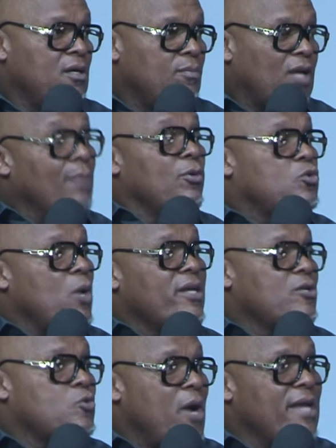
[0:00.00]
Come
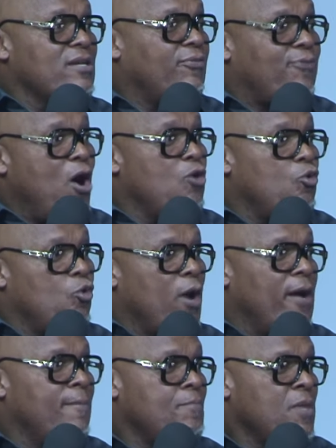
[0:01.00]

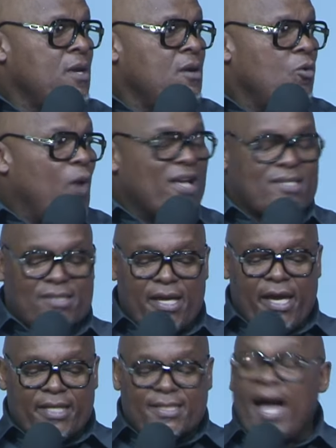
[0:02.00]
2024 was
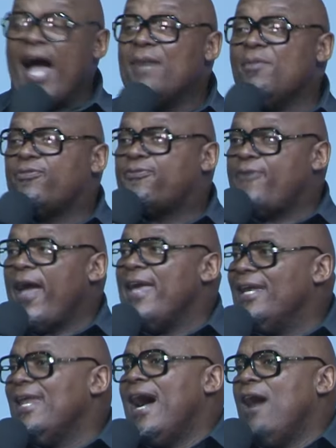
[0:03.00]
a time of
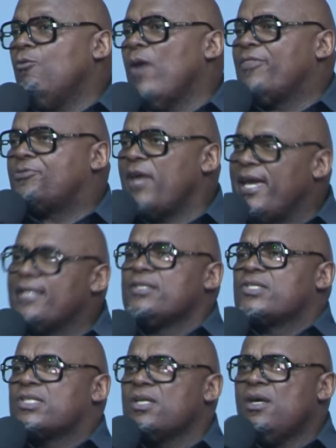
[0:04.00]
failure where
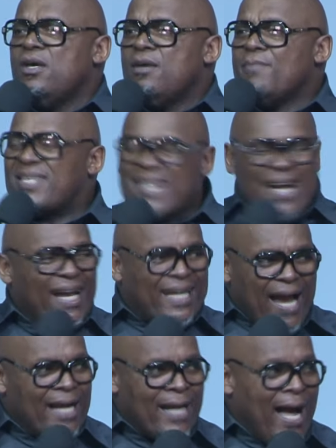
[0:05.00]
things
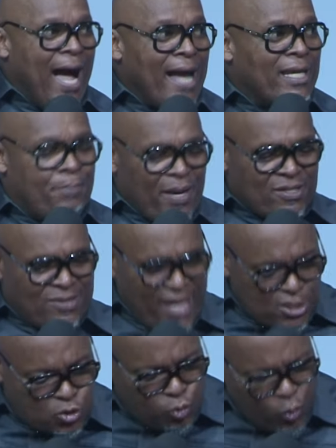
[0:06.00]
besingahlangani but this